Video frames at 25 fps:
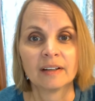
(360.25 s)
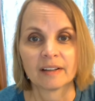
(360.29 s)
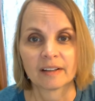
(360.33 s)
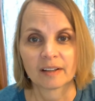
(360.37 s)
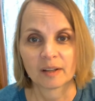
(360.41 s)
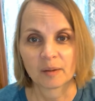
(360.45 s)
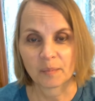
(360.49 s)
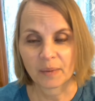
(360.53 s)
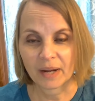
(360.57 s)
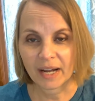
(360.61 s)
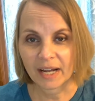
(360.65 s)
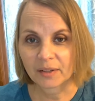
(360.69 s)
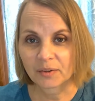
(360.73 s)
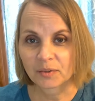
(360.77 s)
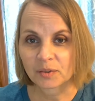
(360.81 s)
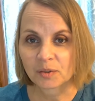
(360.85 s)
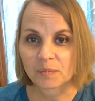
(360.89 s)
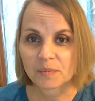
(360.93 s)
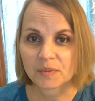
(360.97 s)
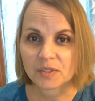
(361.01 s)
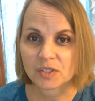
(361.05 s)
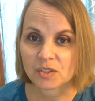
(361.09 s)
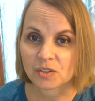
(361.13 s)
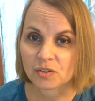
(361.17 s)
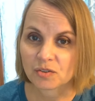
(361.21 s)
The bathroom
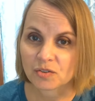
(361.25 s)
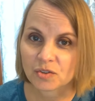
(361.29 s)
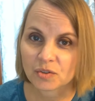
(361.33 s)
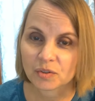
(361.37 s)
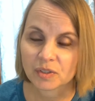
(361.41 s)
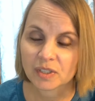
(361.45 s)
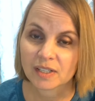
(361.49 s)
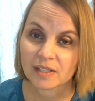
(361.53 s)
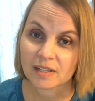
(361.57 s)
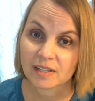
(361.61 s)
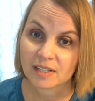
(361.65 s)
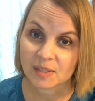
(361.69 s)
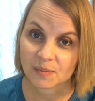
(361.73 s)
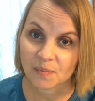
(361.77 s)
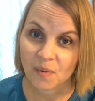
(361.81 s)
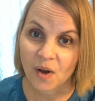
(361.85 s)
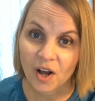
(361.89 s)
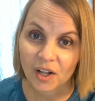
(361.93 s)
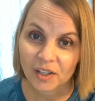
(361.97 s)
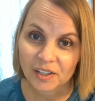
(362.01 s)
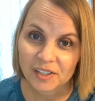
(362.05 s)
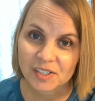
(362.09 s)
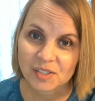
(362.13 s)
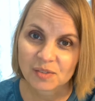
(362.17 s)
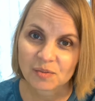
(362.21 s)
is usually the
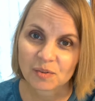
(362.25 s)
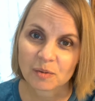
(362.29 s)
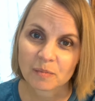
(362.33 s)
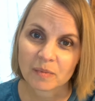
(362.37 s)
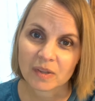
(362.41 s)
smallest room in the